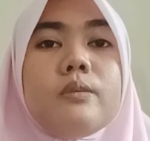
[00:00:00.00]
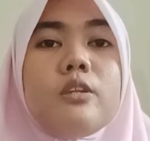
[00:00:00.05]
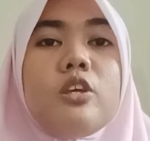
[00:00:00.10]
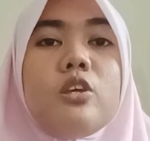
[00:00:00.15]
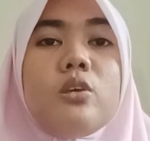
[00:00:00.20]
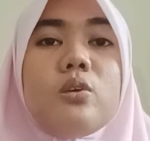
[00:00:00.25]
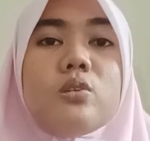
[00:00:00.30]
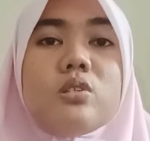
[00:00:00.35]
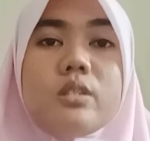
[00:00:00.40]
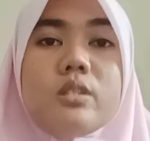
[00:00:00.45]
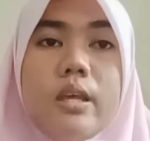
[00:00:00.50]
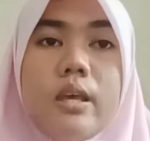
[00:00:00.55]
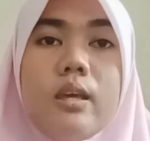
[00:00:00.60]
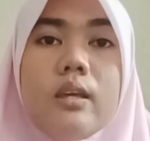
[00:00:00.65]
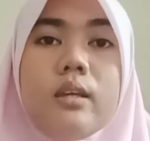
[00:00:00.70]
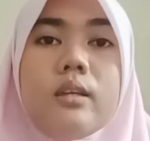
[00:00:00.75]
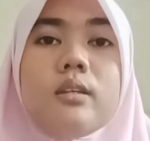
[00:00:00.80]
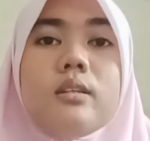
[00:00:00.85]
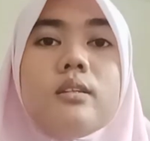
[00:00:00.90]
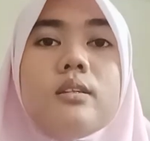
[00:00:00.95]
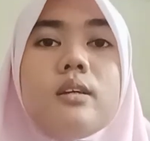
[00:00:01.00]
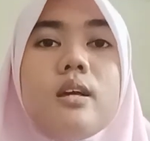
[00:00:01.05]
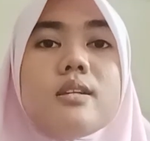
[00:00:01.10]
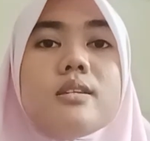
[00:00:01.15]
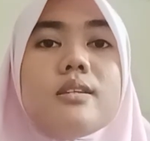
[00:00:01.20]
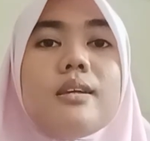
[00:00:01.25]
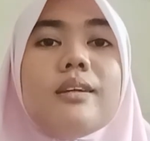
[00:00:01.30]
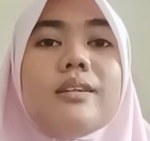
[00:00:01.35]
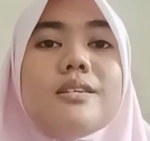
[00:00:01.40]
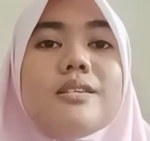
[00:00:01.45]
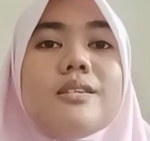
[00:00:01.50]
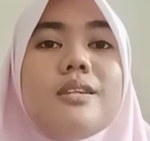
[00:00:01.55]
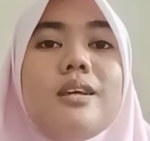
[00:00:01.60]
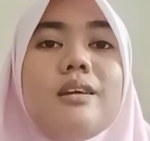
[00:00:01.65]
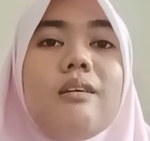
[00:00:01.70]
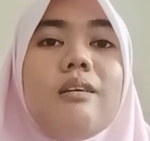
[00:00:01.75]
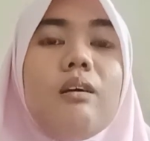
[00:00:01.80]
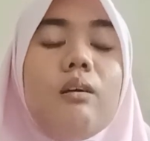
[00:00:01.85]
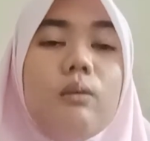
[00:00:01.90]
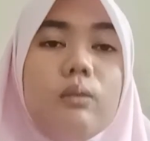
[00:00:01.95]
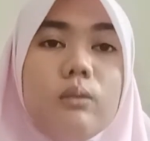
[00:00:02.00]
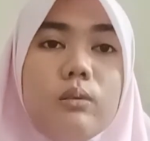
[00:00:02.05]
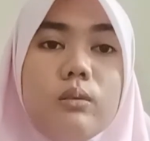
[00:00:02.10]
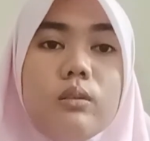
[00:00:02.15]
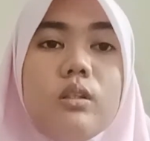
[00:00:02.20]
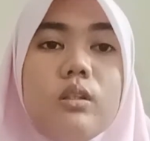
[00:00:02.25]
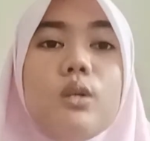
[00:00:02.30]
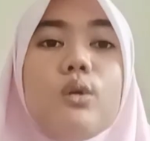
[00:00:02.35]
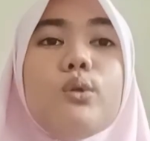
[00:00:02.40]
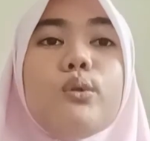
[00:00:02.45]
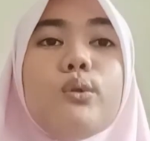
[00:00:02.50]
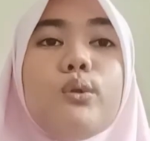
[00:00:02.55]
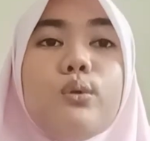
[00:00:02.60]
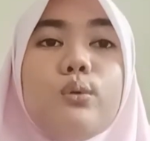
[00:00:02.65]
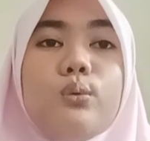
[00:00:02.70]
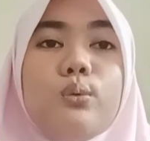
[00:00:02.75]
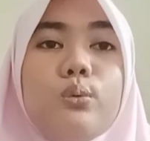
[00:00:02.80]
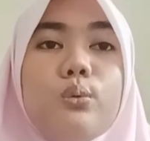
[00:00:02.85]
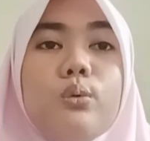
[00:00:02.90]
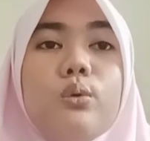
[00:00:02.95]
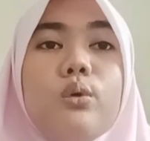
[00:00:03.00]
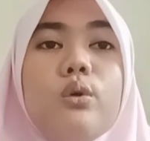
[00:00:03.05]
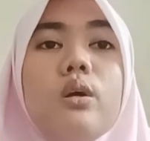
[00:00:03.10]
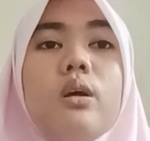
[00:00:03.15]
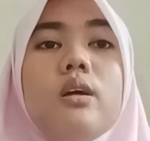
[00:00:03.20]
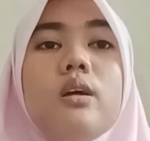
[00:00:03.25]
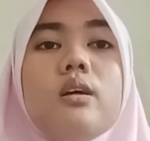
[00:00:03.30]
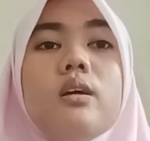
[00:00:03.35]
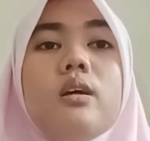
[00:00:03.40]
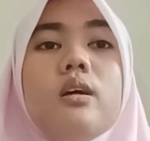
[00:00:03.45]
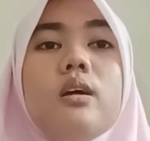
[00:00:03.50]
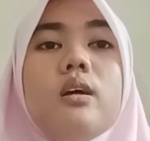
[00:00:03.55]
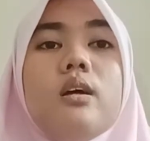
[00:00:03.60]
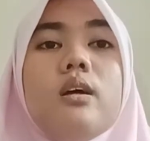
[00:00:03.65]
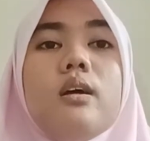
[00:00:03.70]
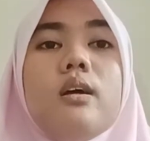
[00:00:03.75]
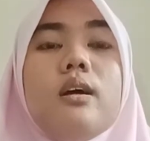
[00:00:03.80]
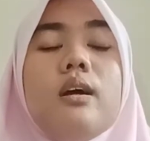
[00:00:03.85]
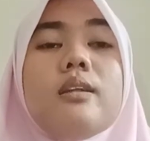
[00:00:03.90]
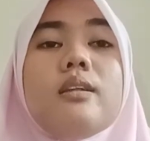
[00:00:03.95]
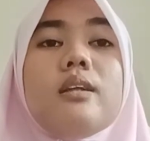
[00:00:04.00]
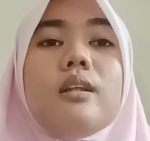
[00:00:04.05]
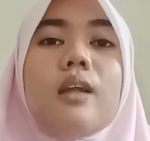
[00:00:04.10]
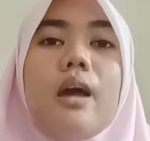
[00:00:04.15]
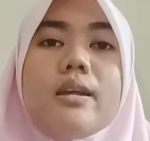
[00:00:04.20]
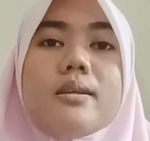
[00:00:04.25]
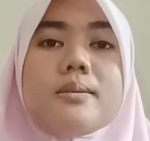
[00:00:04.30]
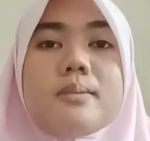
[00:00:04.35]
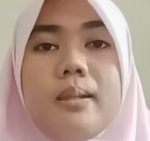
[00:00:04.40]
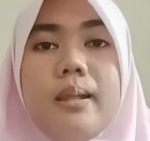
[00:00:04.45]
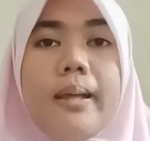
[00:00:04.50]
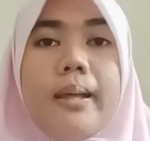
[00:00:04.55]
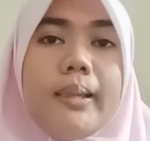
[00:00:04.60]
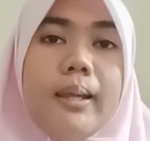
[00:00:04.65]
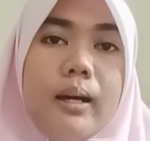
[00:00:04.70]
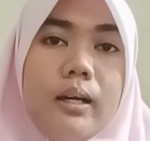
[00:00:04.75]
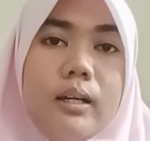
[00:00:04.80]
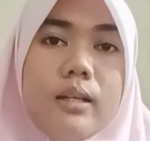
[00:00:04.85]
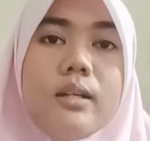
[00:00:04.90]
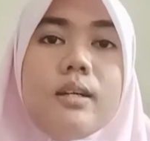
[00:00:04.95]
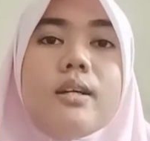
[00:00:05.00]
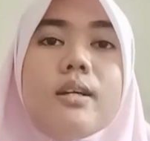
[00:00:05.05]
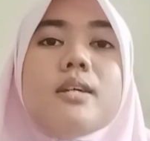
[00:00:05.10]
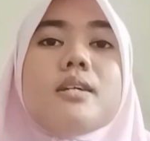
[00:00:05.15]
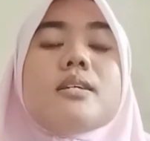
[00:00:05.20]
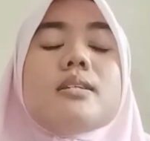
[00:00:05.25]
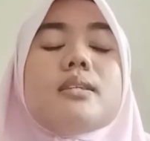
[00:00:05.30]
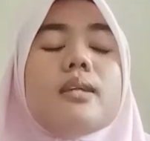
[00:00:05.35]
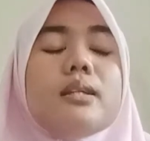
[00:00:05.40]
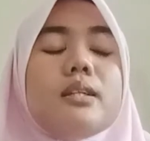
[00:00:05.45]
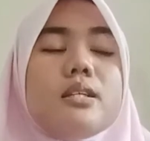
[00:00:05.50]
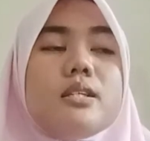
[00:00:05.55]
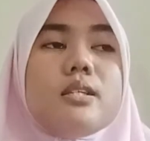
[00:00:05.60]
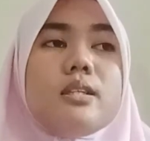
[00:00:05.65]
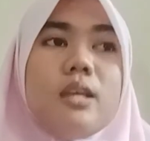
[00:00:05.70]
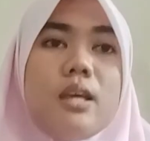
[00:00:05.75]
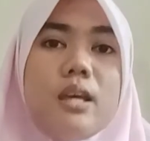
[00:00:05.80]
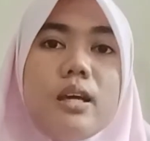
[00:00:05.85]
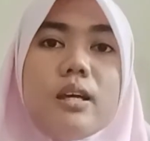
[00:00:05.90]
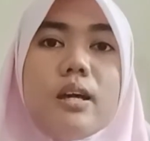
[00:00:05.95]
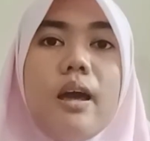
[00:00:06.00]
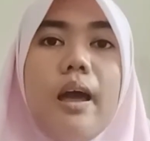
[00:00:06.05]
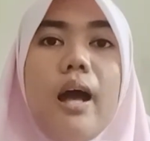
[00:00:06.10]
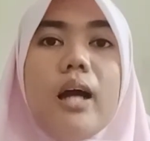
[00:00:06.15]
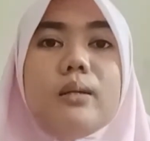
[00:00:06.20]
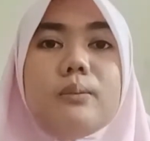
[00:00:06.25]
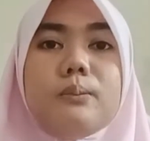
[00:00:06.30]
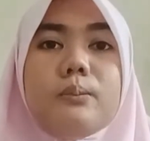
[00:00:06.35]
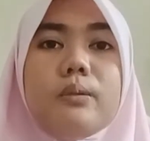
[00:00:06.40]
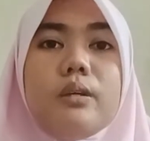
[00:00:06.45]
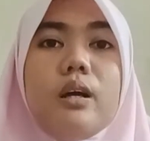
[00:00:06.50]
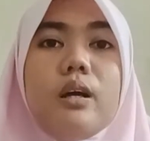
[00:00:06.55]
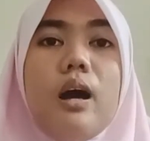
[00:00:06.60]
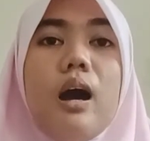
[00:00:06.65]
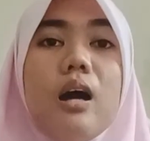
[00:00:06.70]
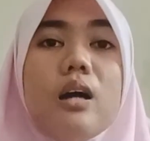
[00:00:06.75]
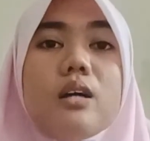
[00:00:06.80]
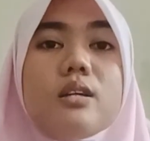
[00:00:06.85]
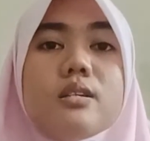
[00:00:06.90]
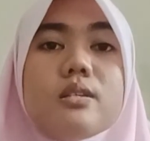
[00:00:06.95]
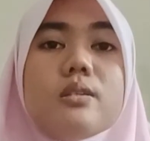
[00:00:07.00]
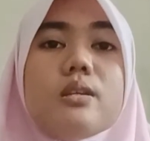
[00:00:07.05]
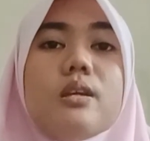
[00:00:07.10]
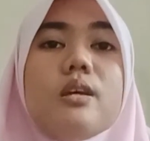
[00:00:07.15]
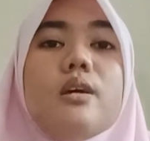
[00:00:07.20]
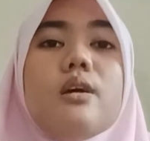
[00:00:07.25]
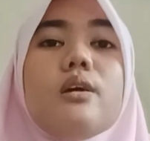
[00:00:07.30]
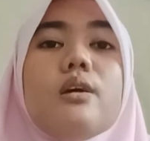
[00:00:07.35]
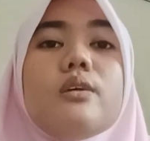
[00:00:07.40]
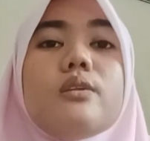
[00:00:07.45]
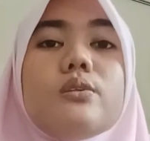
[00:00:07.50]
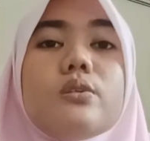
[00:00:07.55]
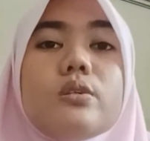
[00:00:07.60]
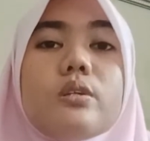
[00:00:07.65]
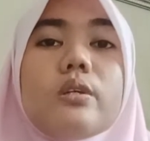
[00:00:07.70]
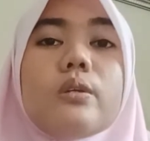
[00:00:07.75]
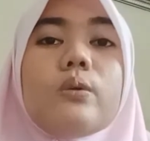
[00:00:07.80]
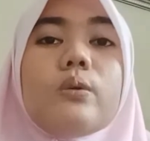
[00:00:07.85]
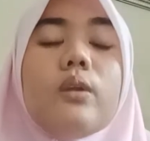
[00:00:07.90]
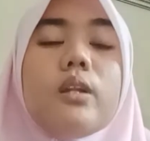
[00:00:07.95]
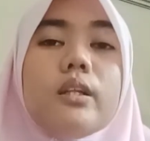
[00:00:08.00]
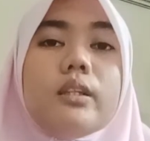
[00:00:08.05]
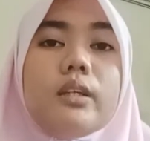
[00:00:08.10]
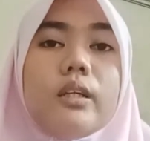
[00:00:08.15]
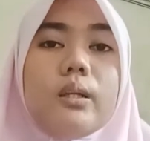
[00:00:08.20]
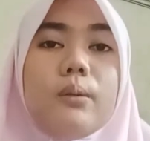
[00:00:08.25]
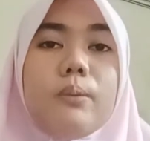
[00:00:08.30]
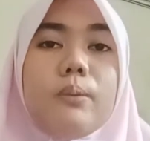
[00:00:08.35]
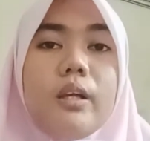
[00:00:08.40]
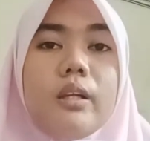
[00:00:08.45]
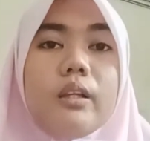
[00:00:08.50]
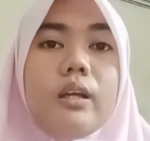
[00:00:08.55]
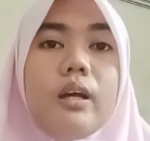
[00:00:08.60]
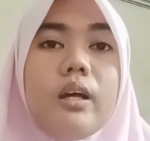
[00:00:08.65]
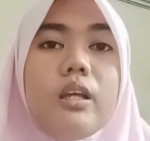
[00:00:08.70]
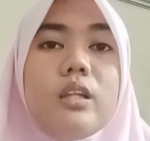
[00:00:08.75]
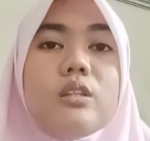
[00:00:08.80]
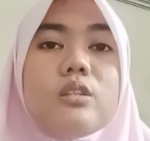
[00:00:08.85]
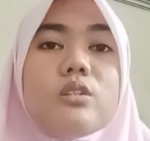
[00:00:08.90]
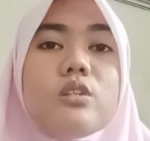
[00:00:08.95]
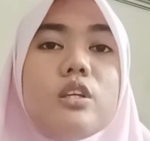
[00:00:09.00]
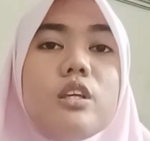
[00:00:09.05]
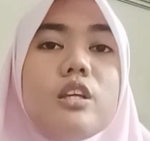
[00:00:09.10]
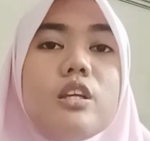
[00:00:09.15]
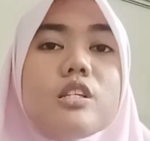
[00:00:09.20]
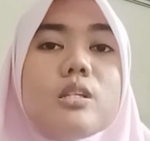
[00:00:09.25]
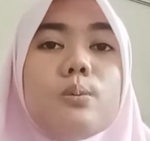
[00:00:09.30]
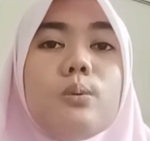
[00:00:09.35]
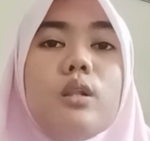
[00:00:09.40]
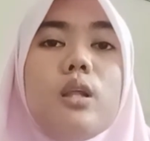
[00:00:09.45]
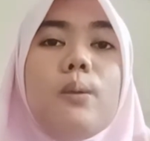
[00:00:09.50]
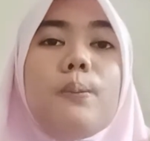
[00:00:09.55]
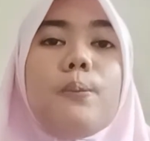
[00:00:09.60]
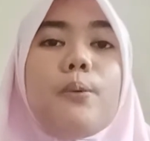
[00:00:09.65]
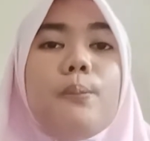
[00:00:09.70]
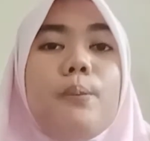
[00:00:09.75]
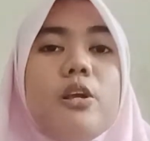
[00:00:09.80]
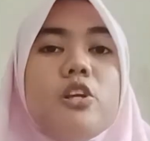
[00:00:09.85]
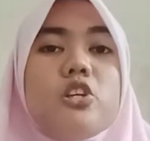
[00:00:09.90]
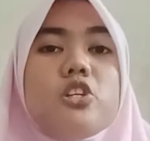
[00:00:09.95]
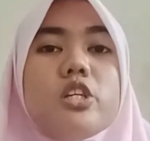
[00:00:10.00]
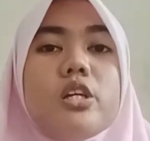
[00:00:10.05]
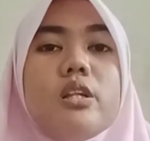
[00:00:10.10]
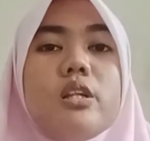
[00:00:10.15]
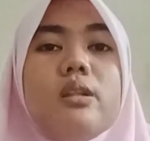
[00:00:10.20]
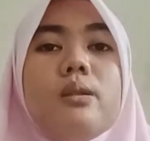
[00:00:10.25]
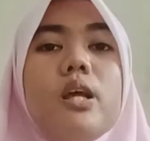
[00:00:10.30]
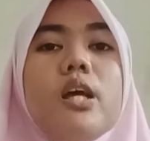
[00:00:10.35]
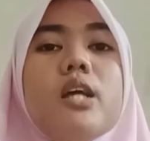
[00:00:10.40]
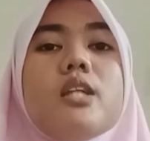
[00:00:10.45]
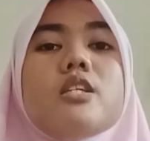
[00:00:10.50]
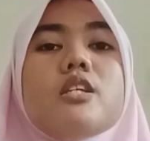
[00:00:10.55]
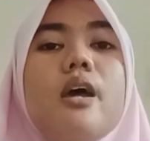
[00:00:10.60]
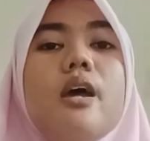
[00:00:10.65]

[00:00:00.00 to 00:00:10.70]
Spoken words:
using statistical tools analyze the data. Statistics help us turn qualitative data into useful information to